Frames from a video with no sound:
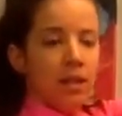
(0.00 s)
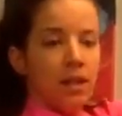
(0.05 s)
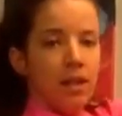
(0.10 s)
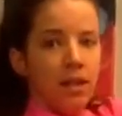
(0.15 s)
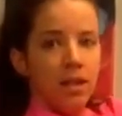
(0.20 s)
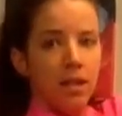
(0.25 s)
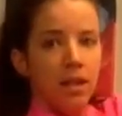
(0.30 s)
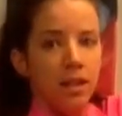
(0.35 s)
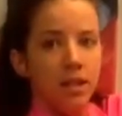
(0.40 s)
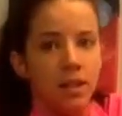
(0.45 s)

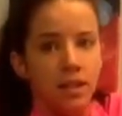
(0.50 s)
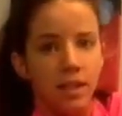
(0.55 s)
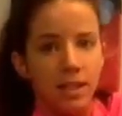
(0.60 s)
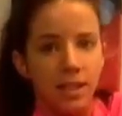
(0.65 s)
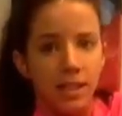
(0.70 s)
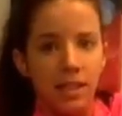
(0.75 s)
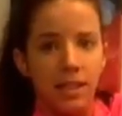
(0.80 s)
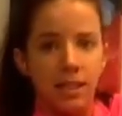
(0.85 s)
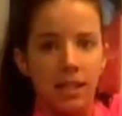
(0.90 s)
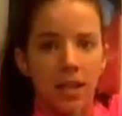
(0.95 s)
And as
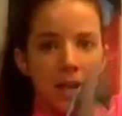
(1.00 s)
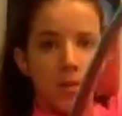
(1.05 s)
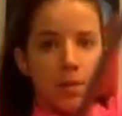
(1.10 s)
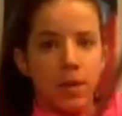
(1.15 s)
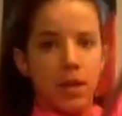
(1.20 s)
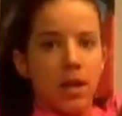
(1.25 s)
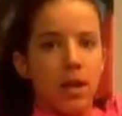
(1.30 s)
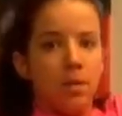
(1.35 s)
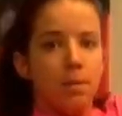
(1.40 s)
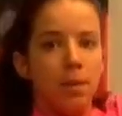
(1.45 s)
it's coming
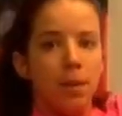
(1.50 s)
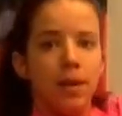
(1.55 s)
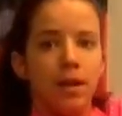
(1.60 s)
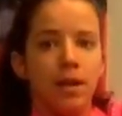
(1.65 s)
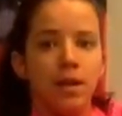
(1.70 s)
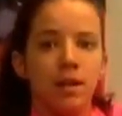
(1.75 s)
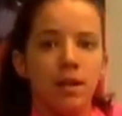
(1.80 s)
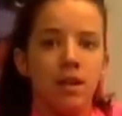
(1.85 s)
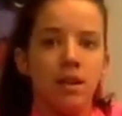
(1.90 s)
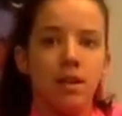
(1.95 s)
up,
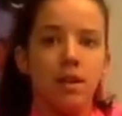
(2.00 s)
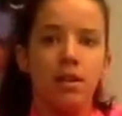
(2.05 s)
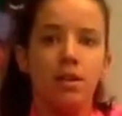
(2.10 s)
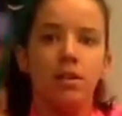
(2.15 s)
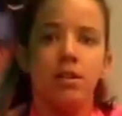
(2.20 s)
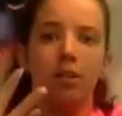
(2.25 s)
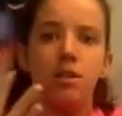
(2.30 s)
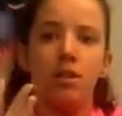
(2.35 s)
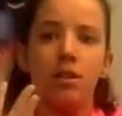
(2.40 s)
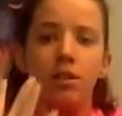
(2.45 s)
you're gonna do
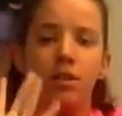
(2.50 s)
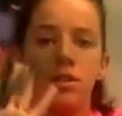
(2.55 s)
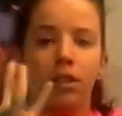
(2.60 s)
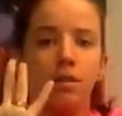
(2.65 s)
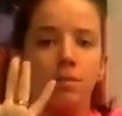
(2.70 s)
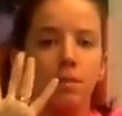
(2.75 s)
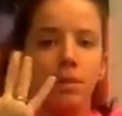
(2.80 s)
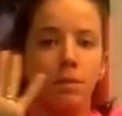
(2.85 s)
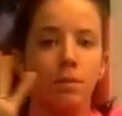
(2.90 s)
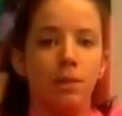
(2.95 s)
your thumb
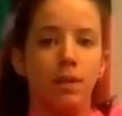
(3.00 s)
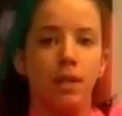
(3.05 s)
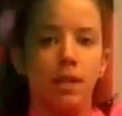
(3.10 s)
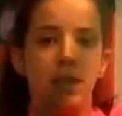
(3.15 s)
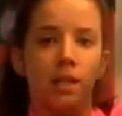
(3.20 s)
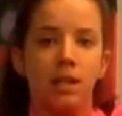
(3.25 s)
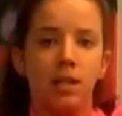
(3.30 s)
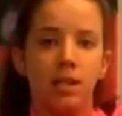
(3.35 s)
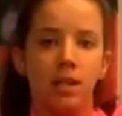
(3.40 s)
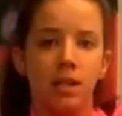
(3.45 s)
spin.
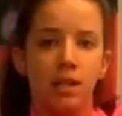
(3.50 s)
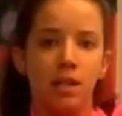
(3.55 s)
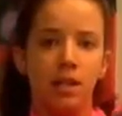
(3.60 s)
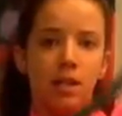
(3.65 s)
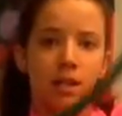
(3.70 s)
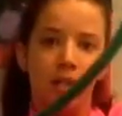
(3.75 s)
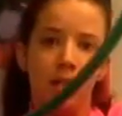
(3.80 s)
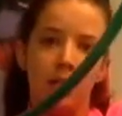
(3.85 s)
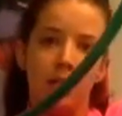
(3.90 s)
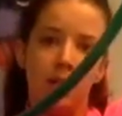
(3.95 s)

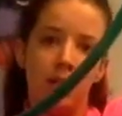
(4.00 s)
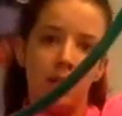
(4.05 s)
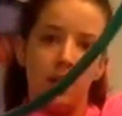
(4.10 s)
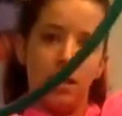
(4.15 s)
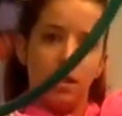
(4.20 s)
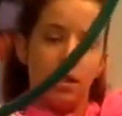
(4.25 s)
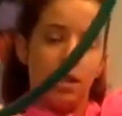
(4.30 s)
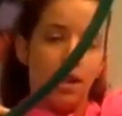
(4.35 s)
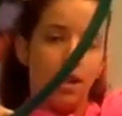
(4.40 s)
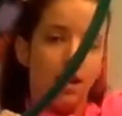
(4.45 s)

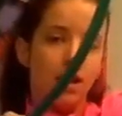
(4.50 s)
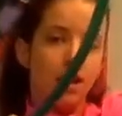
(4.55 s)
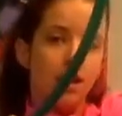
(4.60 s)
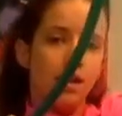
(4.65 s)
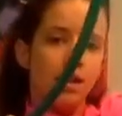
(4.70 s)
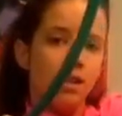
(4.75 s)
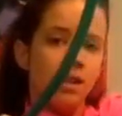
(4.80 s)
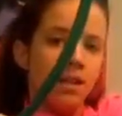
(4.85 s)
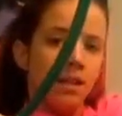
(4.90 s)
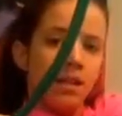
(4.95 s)
Okay?
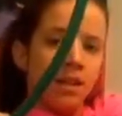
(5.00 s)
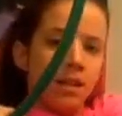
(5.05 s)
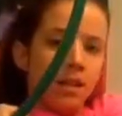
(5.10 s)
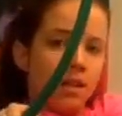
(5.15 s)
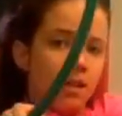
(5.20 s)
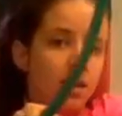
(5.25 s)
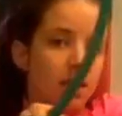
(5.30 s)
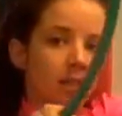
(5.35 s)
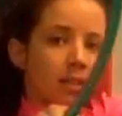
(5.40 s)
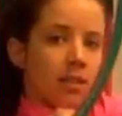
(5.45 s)

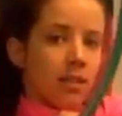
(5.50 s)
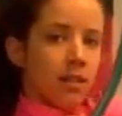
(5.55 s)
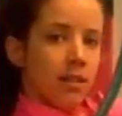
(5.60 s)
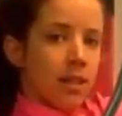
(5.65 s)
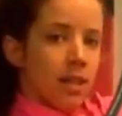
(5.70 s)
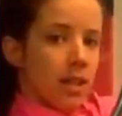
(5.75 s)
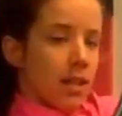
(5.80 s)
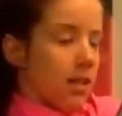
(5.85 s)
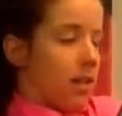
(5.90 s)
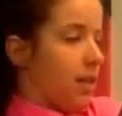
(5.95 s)
So
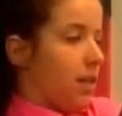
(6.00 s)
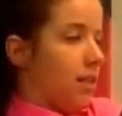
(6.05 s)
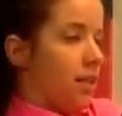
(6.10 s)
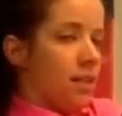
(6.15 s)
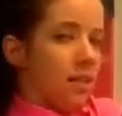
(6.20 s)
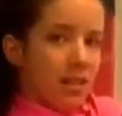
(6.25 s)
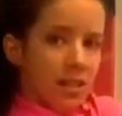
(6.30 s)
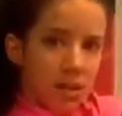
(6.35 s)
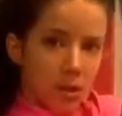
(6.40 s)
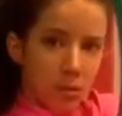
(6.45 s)
then
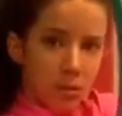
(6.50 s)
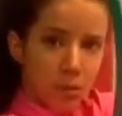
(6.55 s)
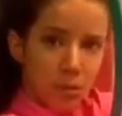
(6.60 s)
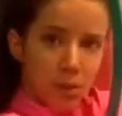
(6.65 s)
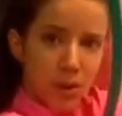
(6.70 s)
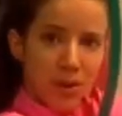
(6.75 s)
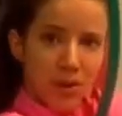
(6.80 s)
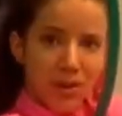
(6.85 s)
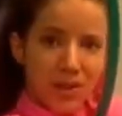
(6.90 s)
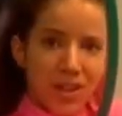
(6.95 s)
you're both,
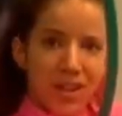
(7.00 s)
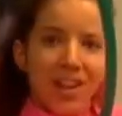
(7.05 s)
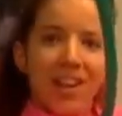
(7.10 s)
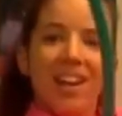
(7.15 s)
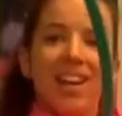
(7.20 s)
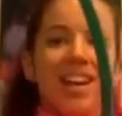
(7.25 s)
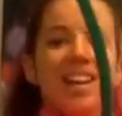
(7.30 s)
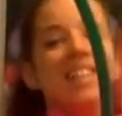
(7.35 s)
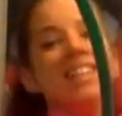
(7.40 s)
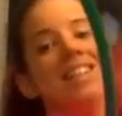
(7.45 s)

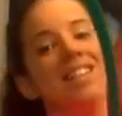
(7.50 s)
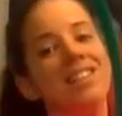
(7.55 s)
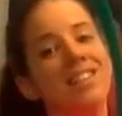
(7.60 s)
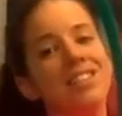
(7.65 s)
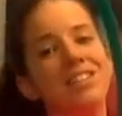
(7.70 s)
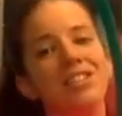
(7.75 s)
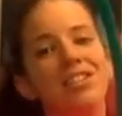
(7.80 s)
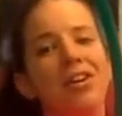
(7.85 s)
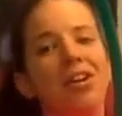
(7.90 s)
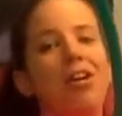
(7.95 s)
you see it looks
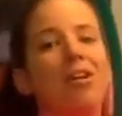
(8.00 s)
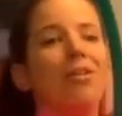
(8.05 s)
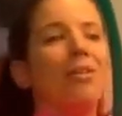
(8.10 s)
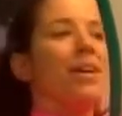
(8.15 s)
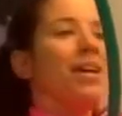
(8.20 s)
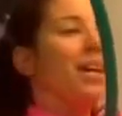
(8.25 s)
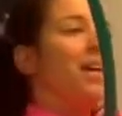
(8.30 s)
real awkward,